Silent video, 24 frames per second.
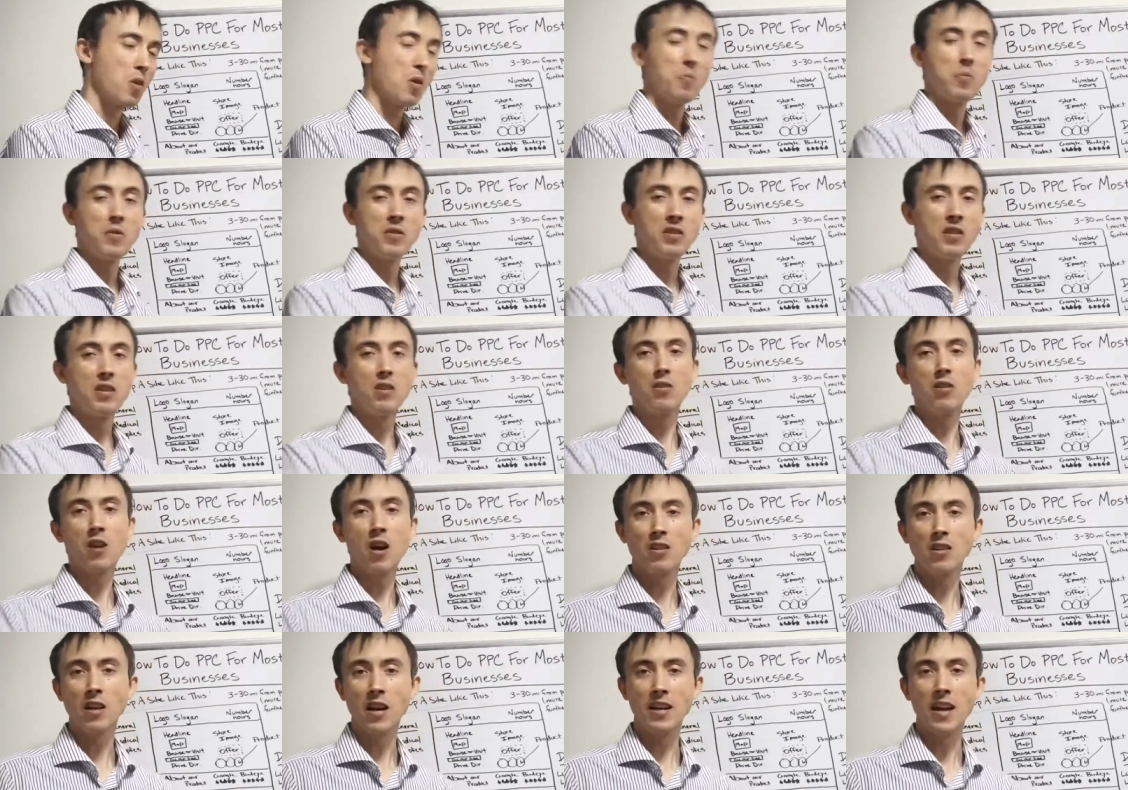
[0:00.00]
PPC
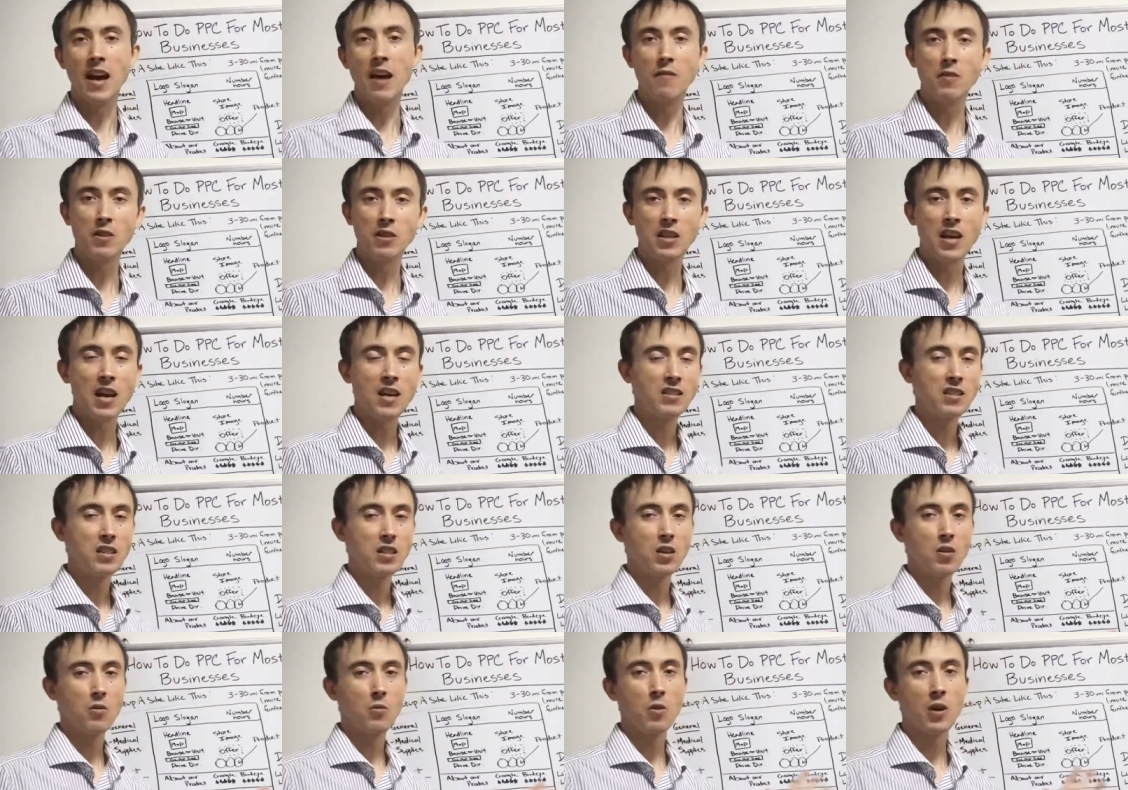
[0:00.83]
or online
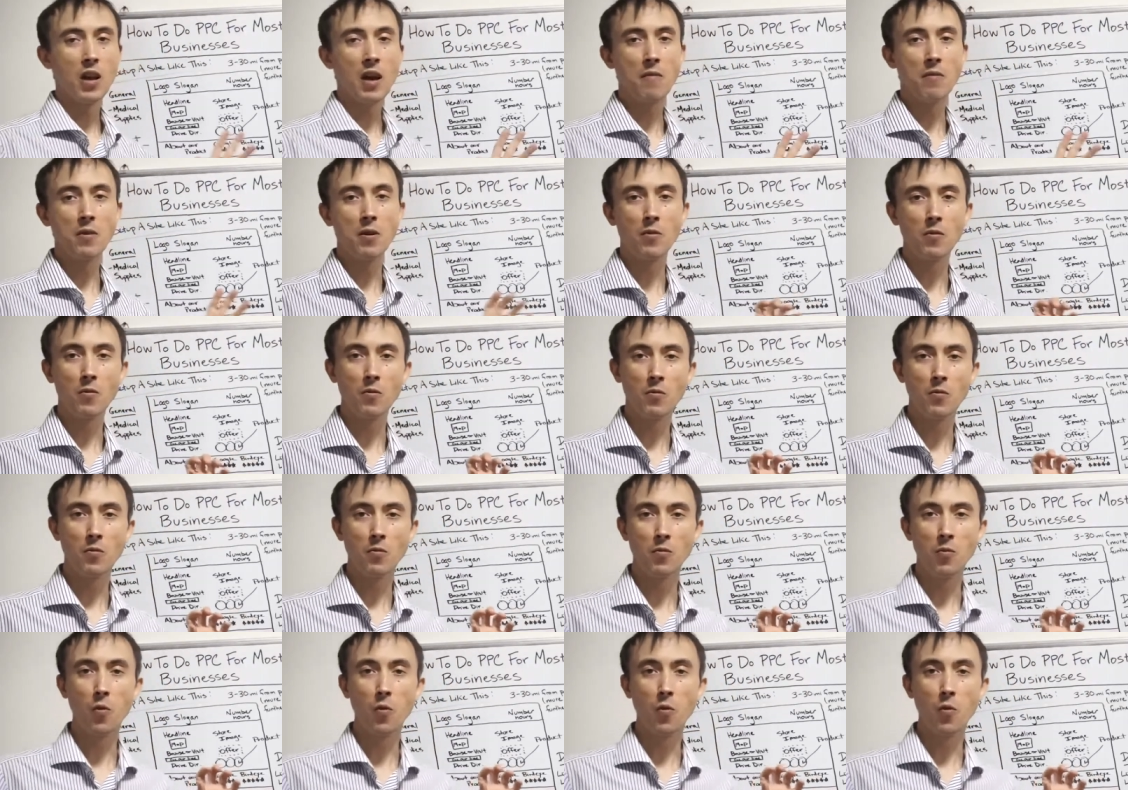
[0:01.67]
advertising or whatever